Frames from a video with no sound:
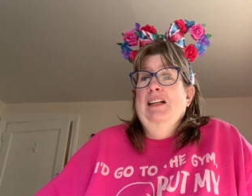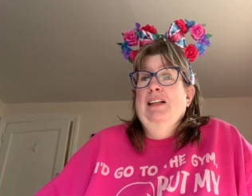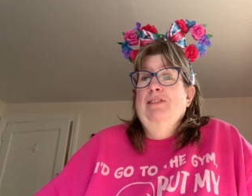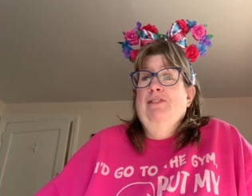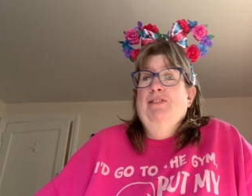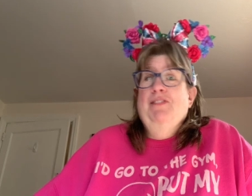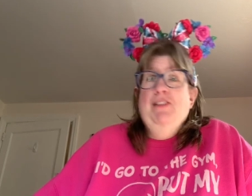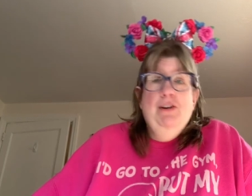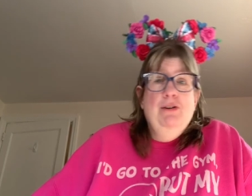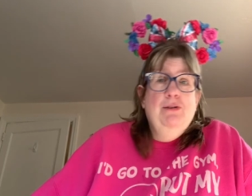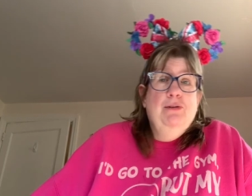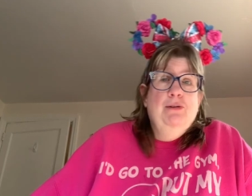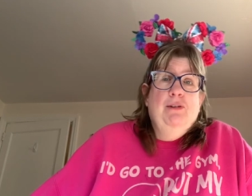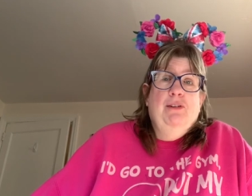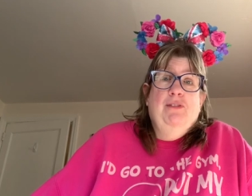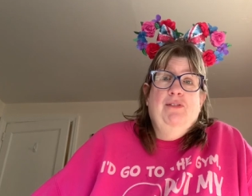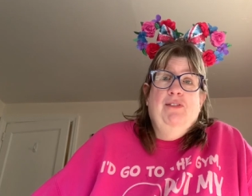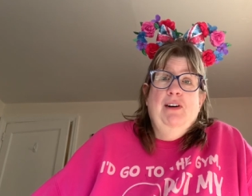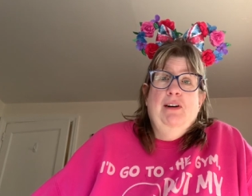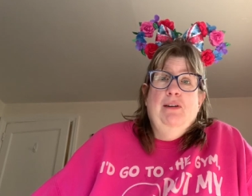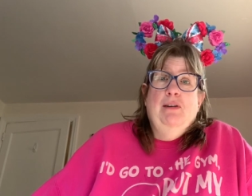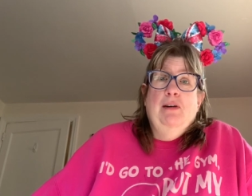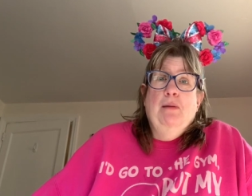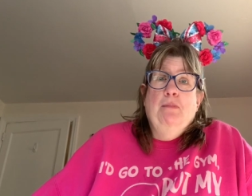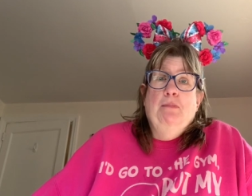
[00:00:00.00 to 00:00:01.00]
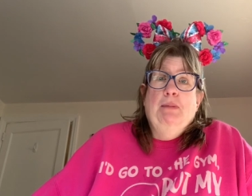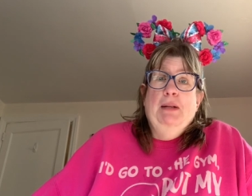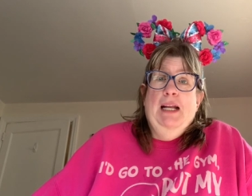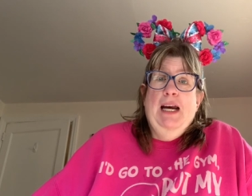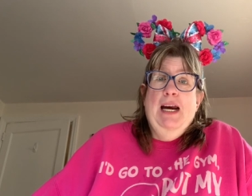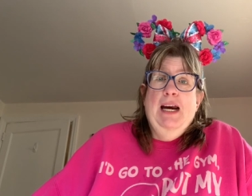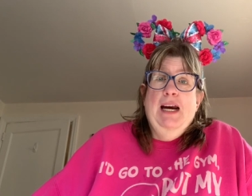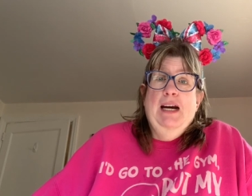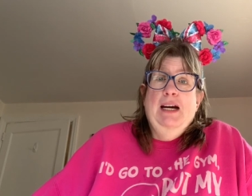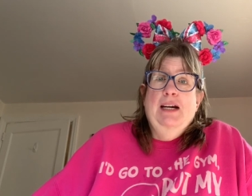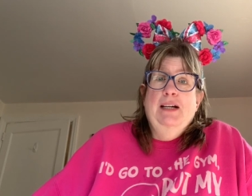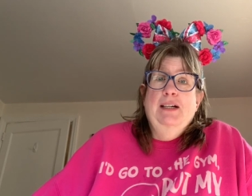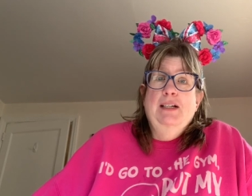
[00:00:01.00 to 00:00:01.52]
the food was very
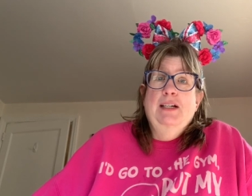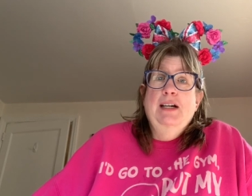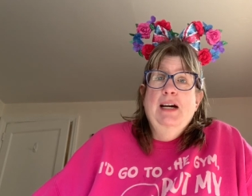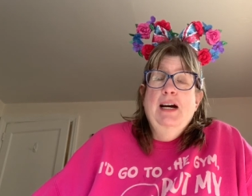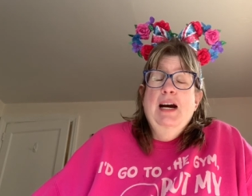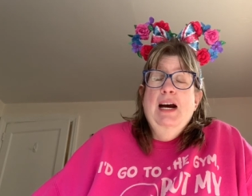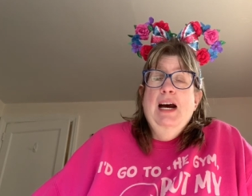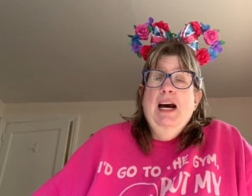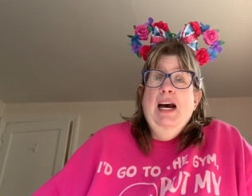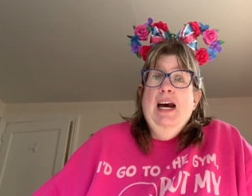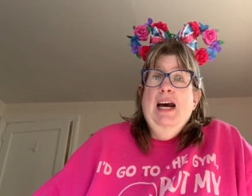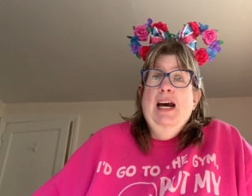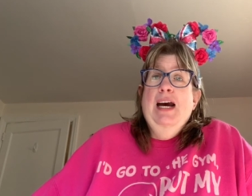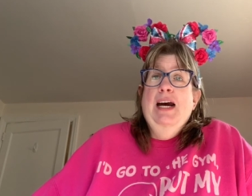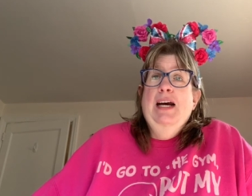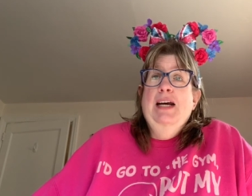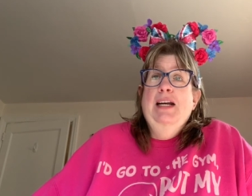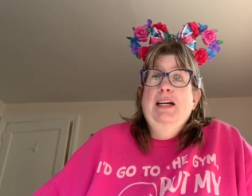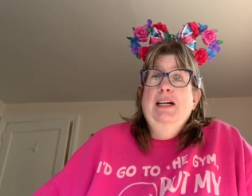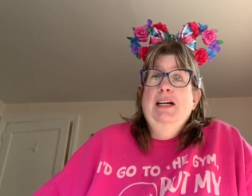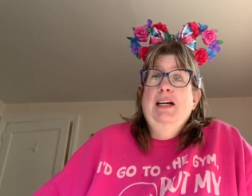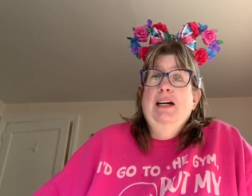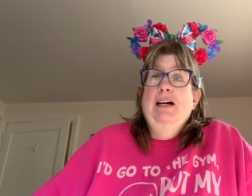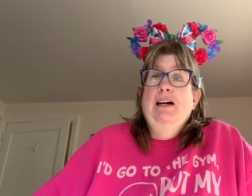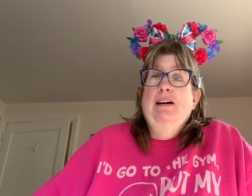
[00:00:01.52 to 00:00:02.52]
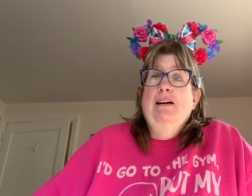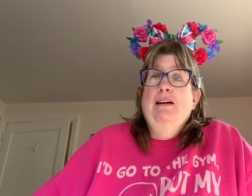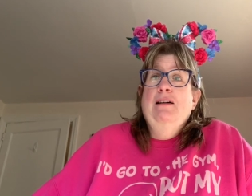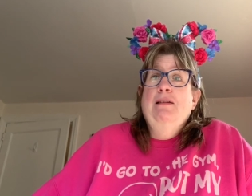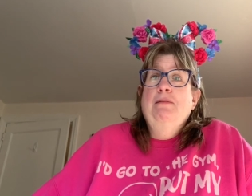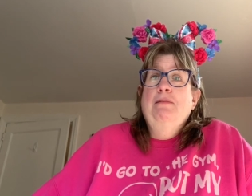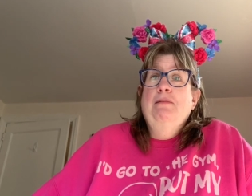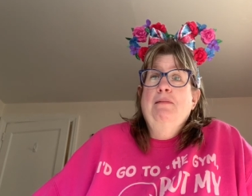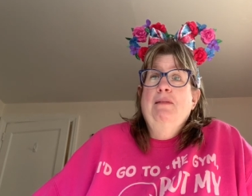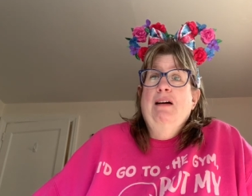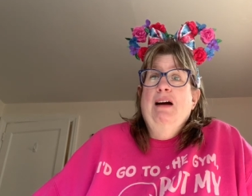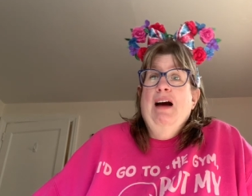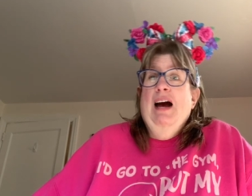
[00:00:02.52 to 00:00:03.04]
bland. And uh,
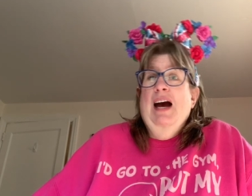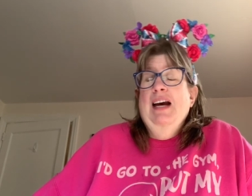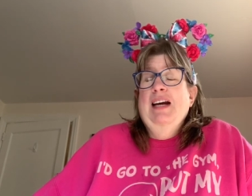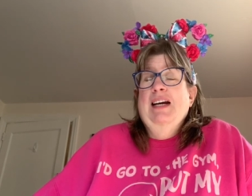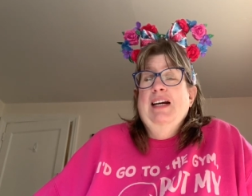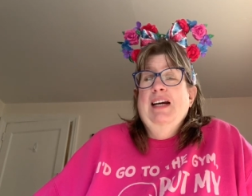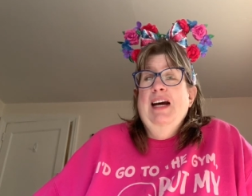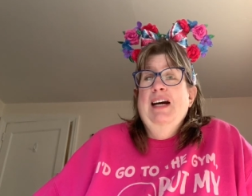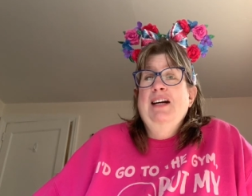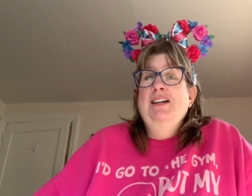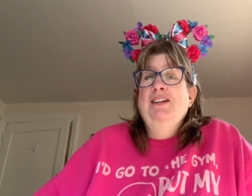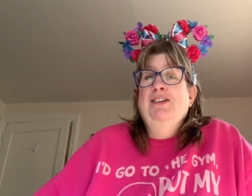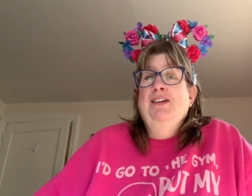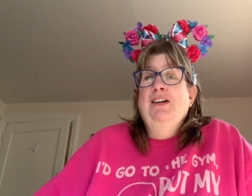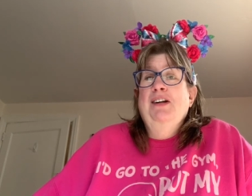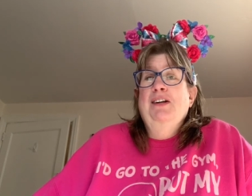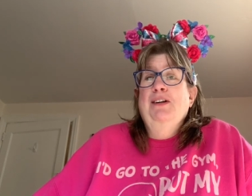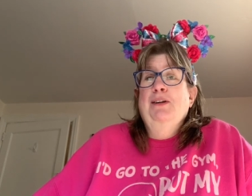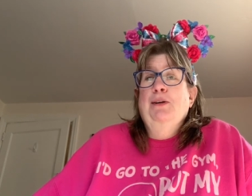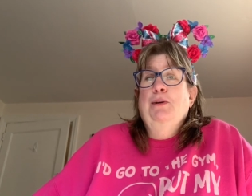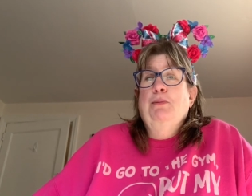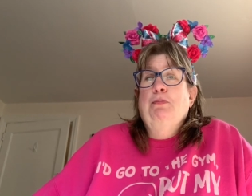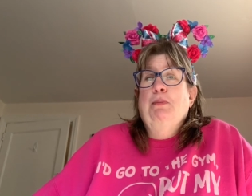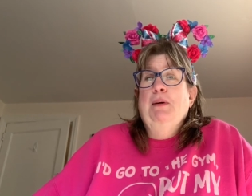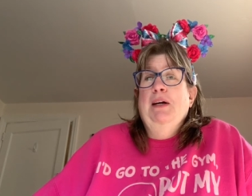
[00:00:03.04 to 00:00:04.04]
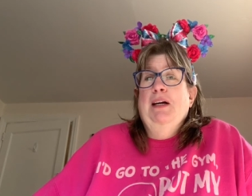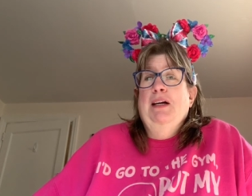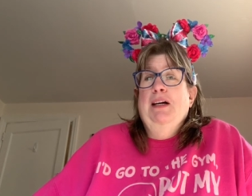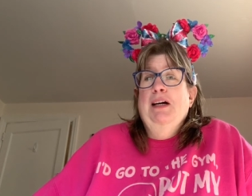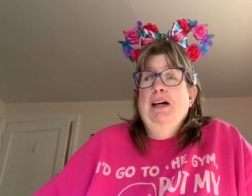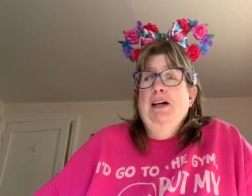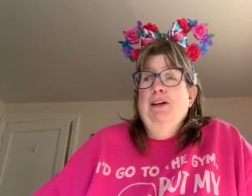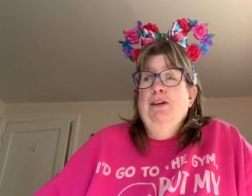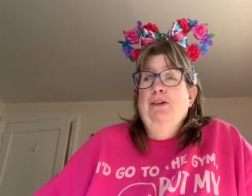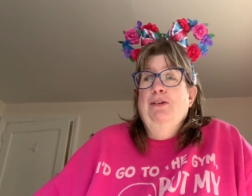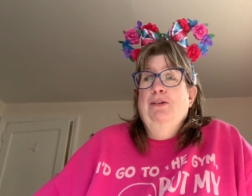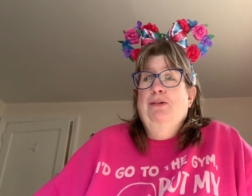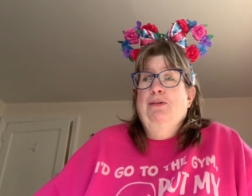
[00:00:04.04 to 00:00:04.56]
I guess it's
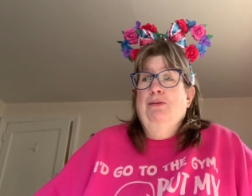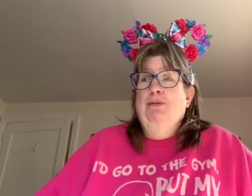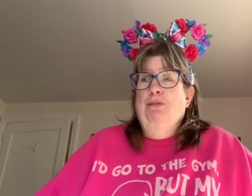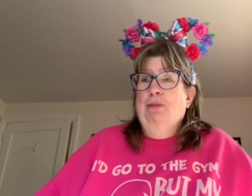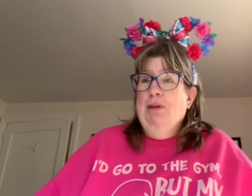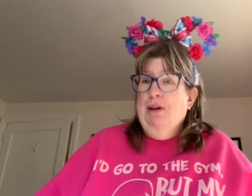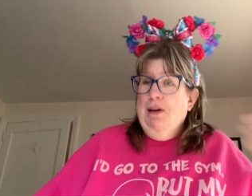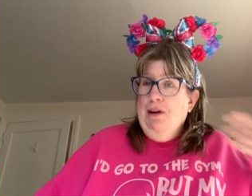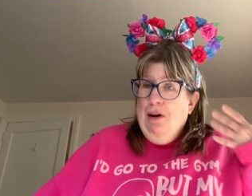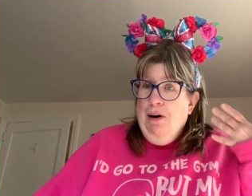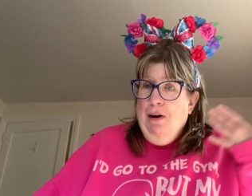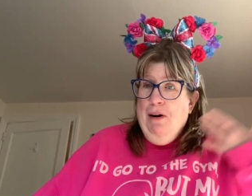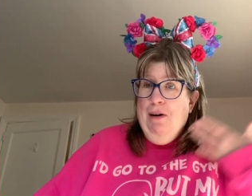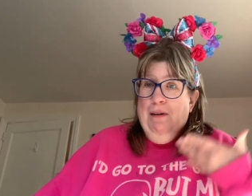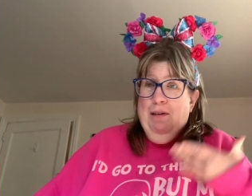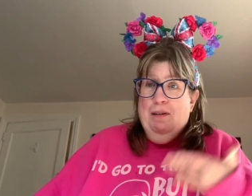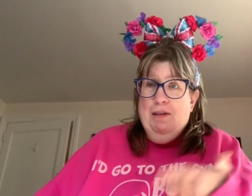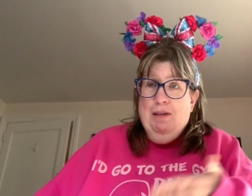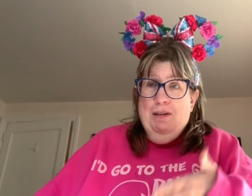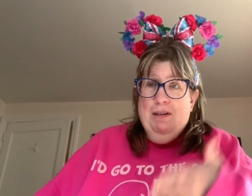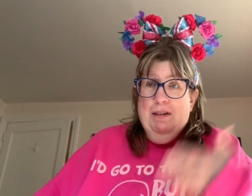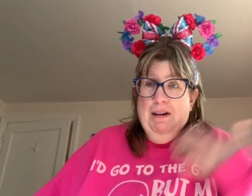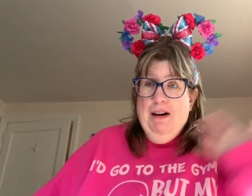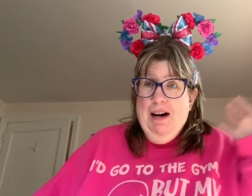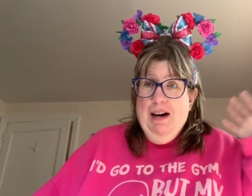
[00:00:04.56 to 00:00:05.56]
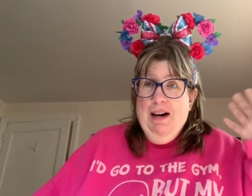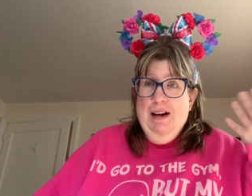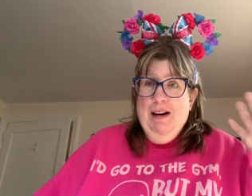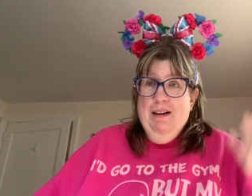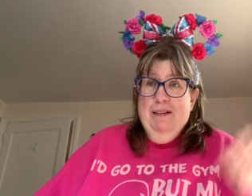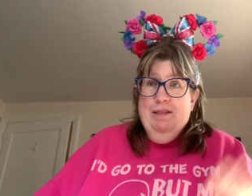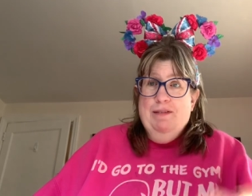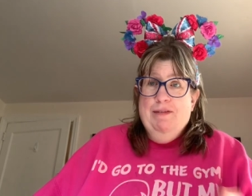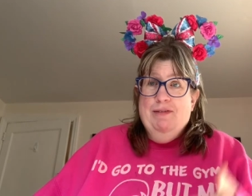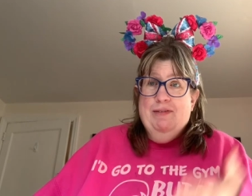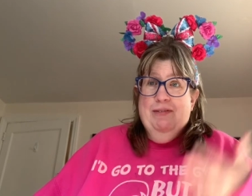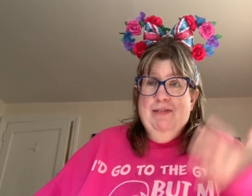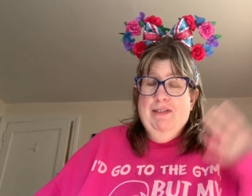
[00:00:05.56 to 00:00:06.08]
because we are
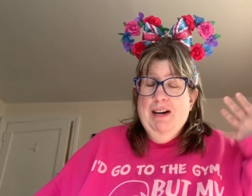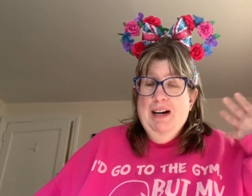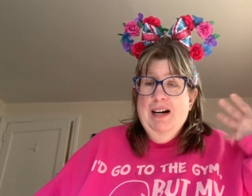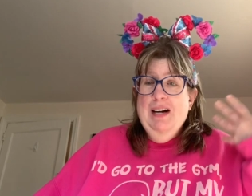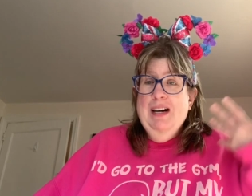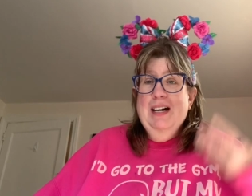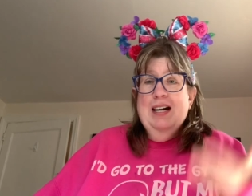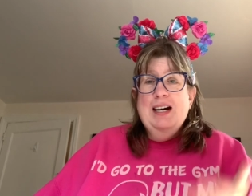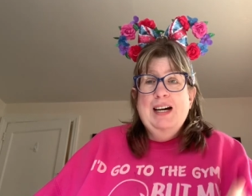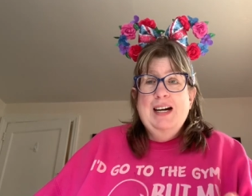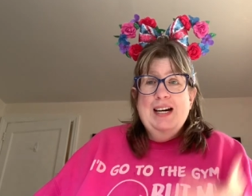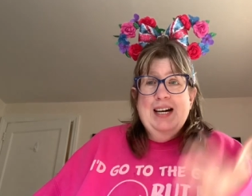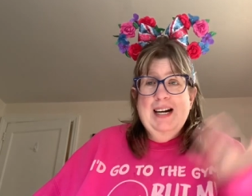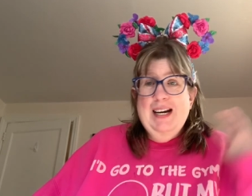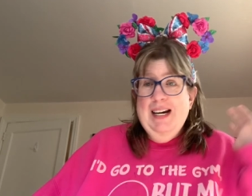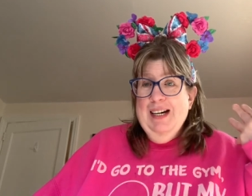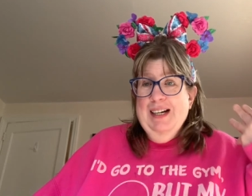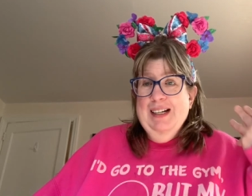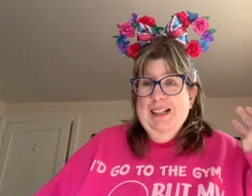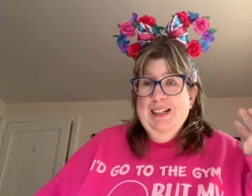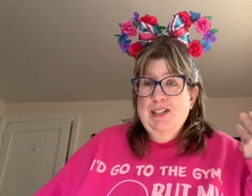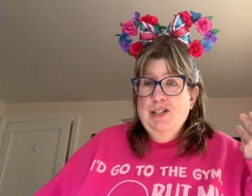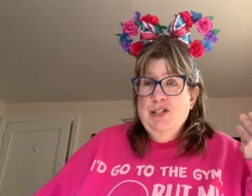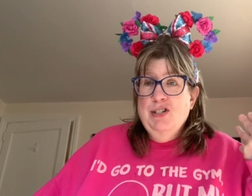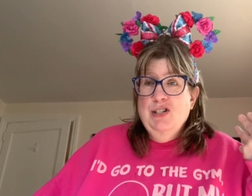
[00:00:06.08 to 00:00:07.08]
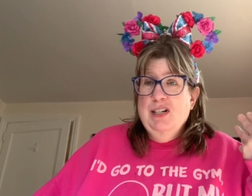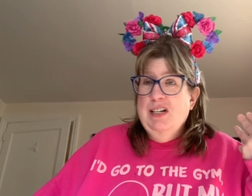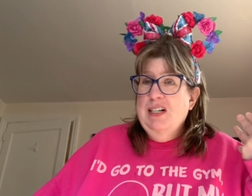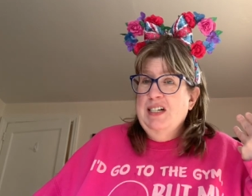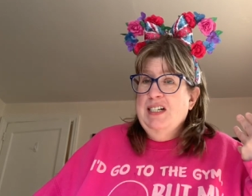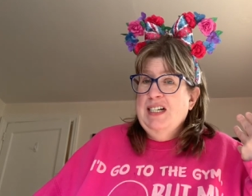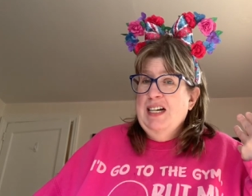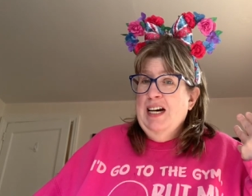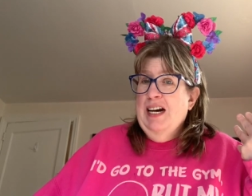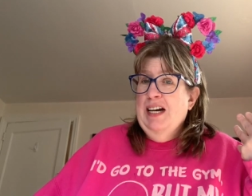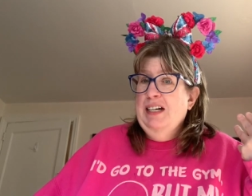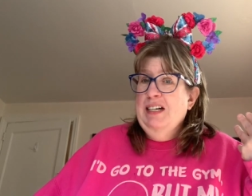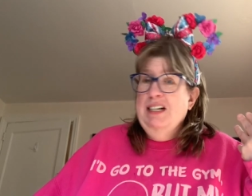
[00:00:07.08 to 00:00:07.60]
of English
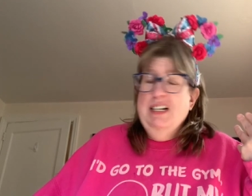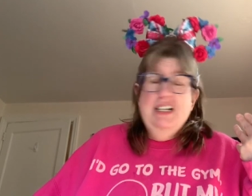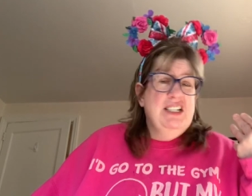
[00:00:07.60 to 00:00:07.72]
descent.